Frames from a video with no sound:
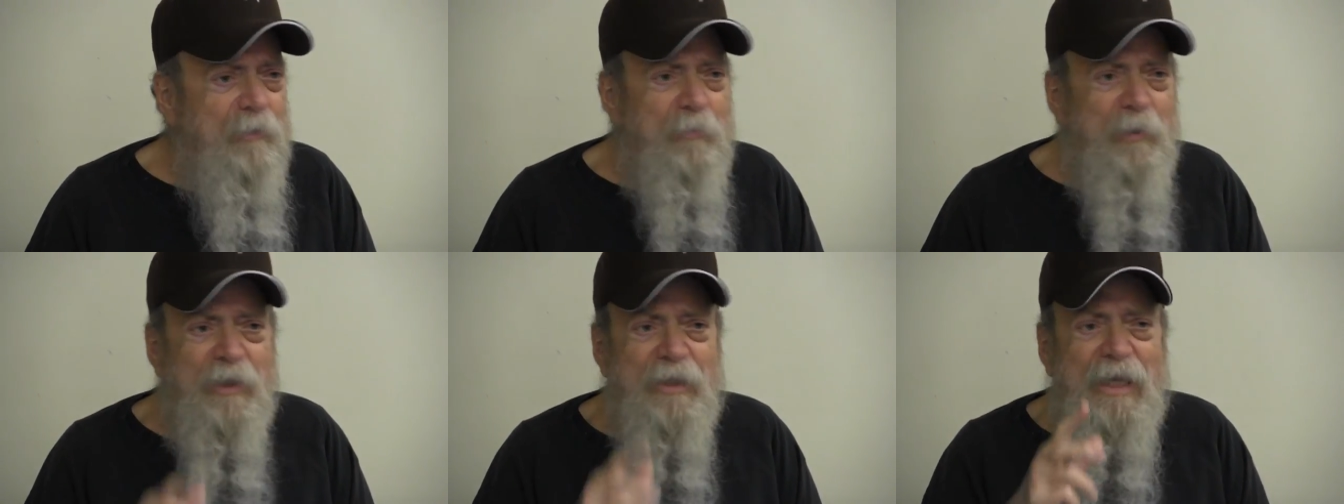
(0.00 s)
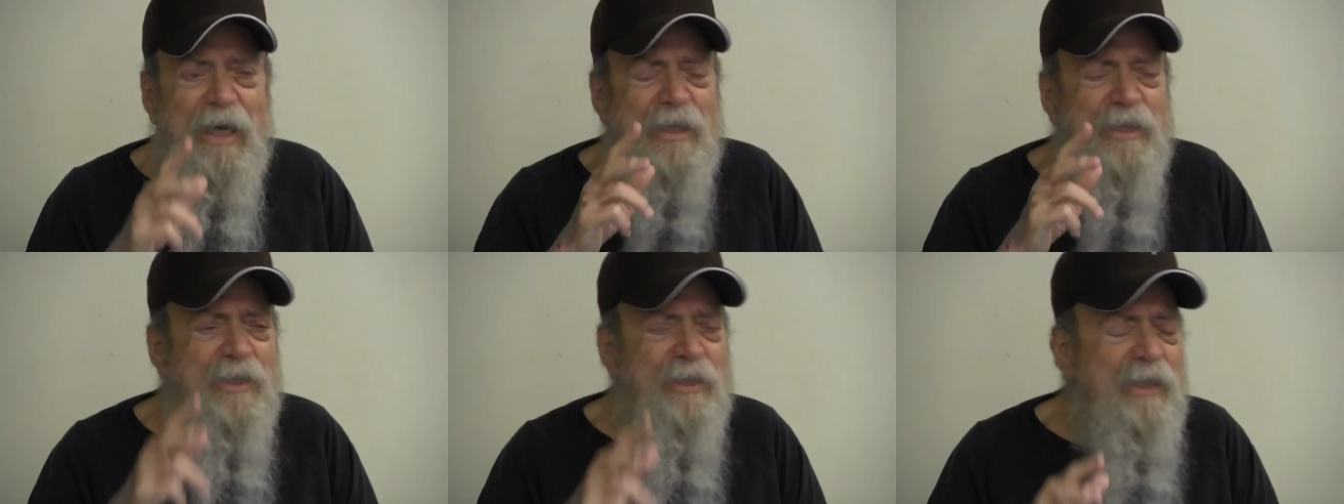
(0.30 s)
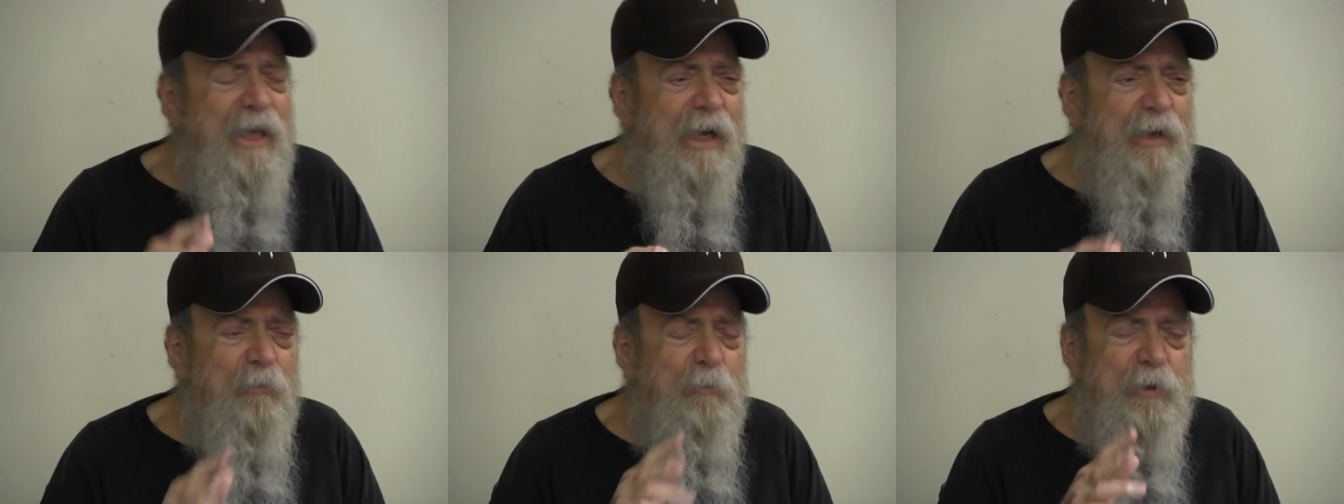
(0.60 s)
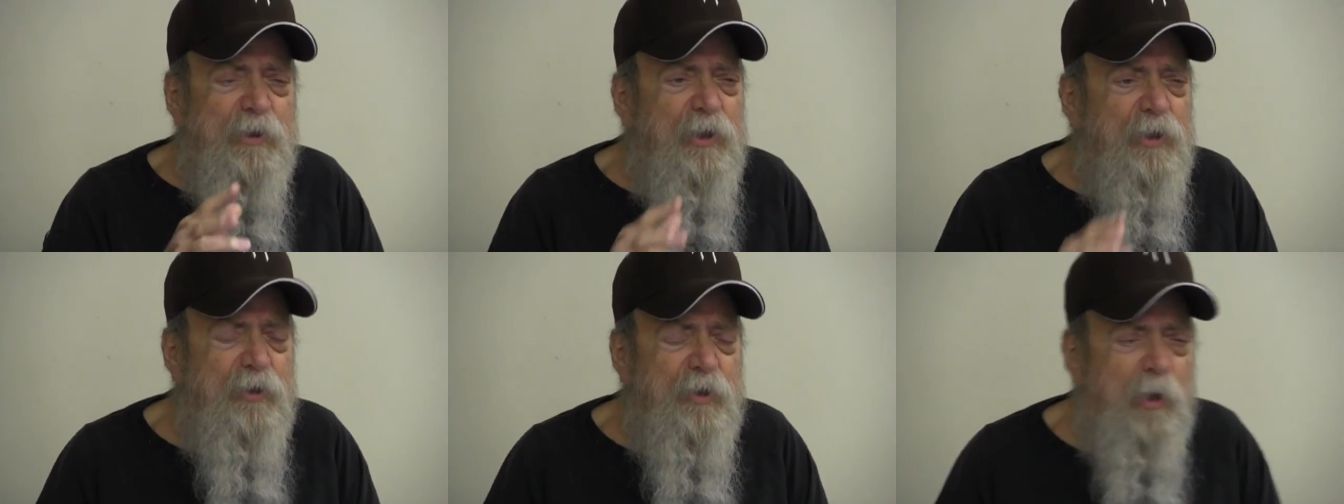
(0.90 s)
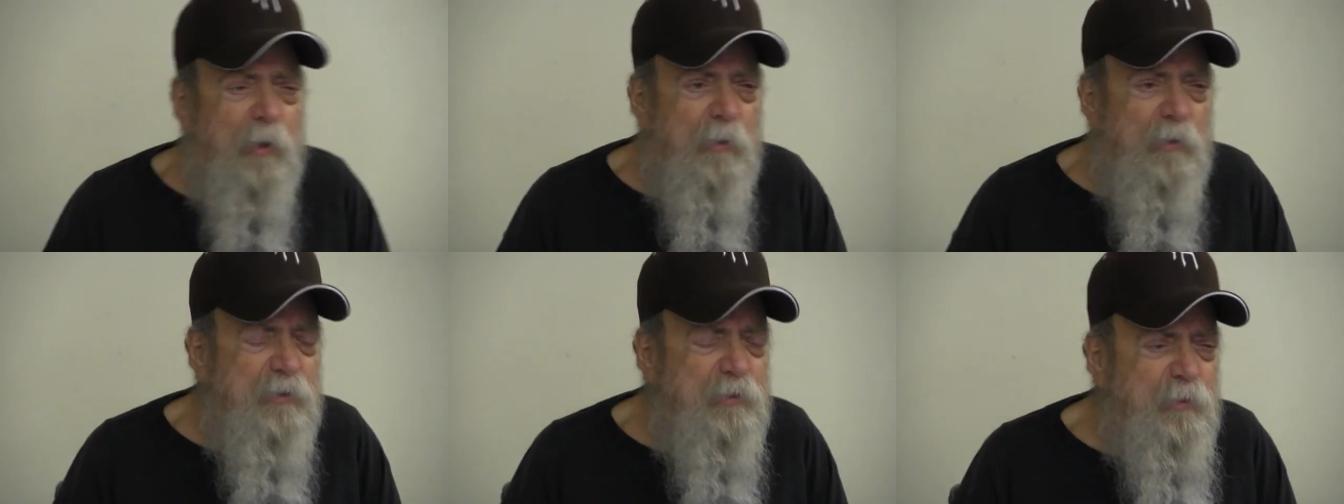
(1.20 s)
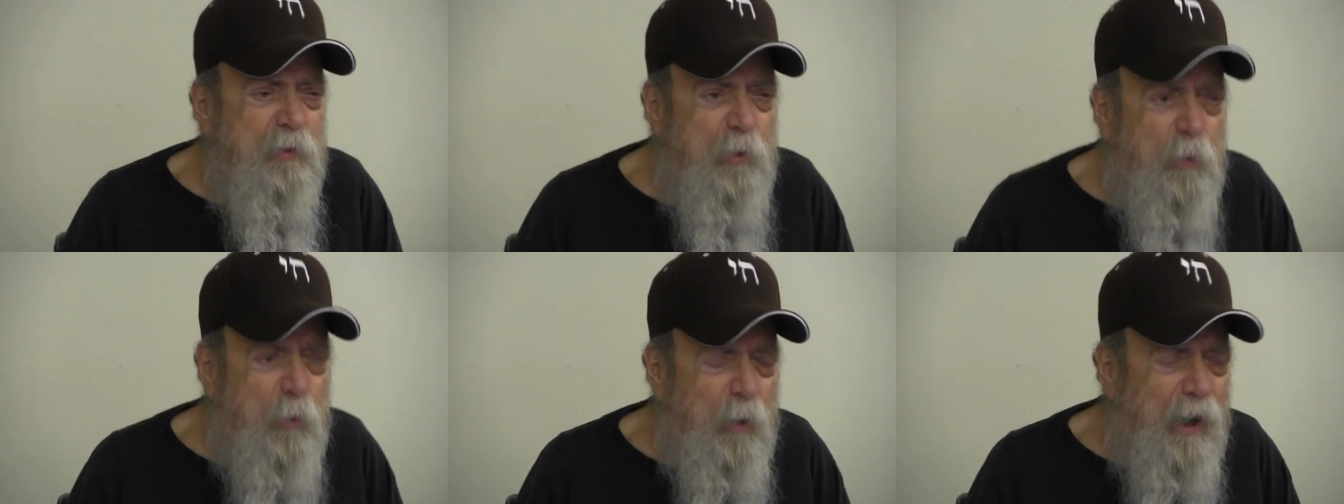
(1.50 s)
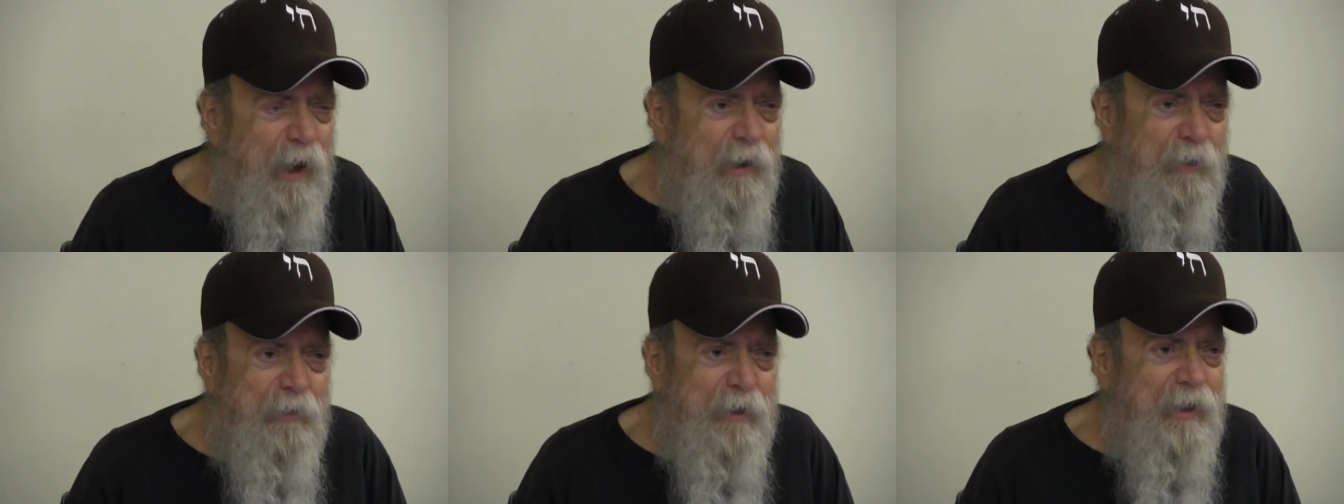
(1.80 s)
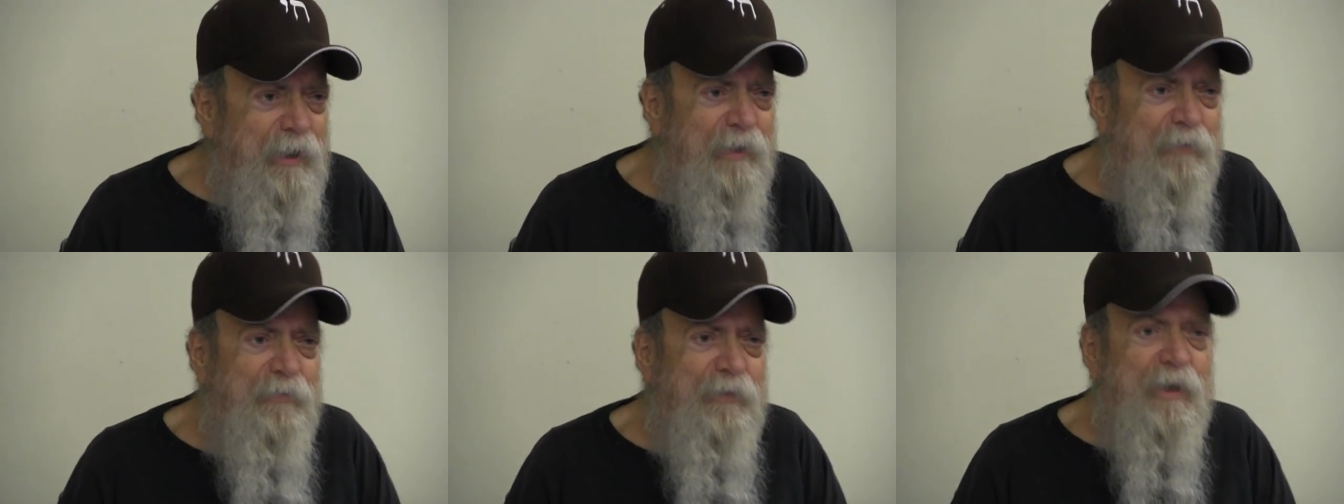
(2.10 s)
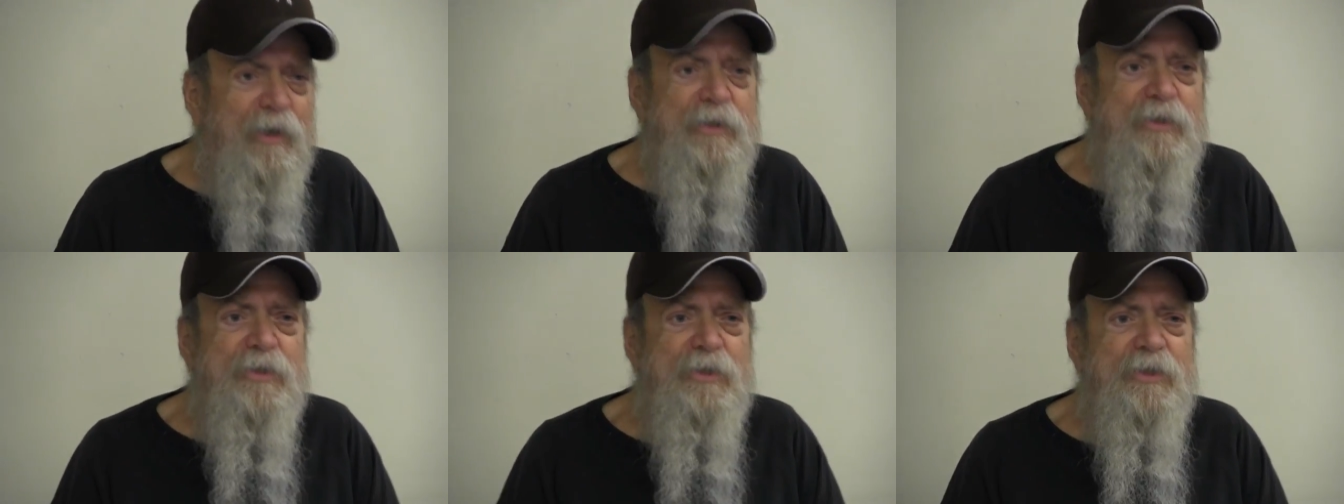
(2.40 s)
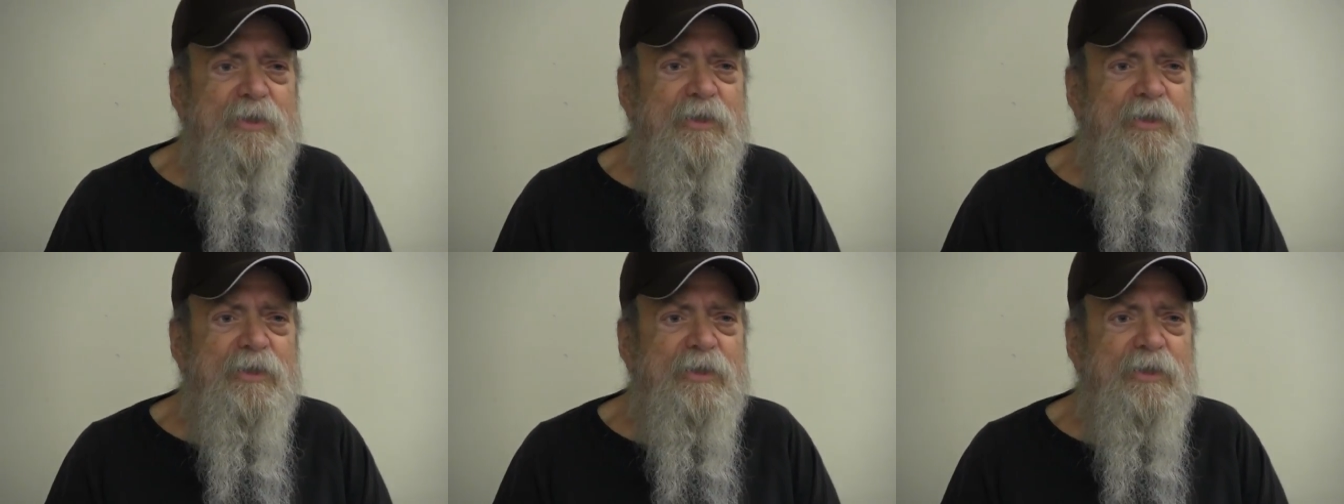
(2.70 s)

But that's not what the Torah is requiring of us.